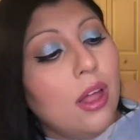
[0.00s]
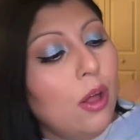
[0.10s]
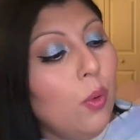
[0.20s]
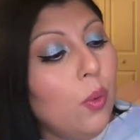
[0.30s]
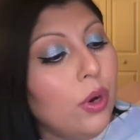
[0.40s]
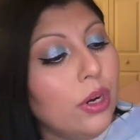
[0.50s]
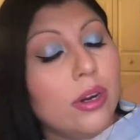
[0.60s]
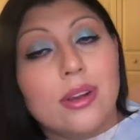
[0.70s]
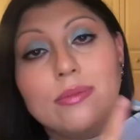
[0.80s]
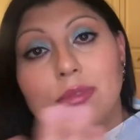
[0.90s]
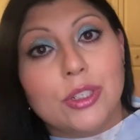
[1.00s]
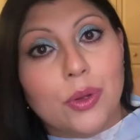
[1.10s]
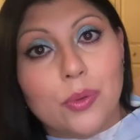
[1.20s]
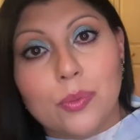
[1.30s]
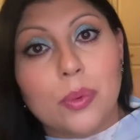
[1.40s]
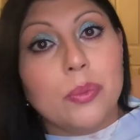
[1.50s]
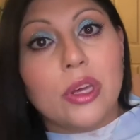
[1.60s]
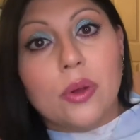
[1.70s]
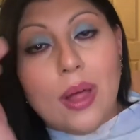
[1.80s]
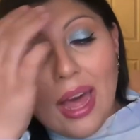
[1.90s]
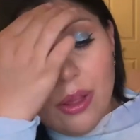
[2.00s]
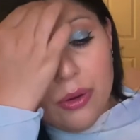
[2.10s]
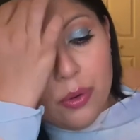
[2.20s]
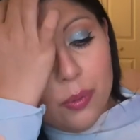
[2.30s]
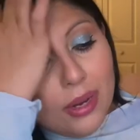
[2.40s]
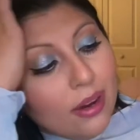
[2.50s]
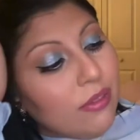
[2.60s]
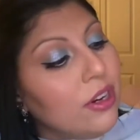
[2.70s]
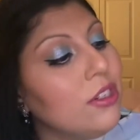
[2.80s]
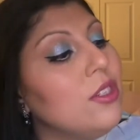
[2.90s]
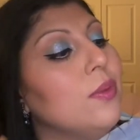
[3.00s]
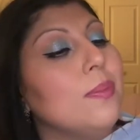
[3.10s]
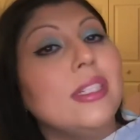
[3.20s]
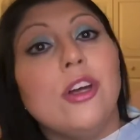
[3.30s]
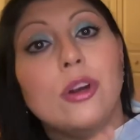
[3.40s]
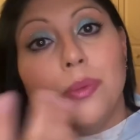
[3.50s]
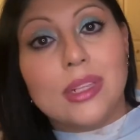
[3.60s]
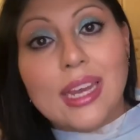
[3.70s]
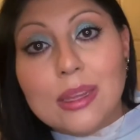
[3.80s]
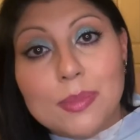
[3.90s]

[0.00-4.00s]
or, you know, when we go out or whatever. So my daughter will like it.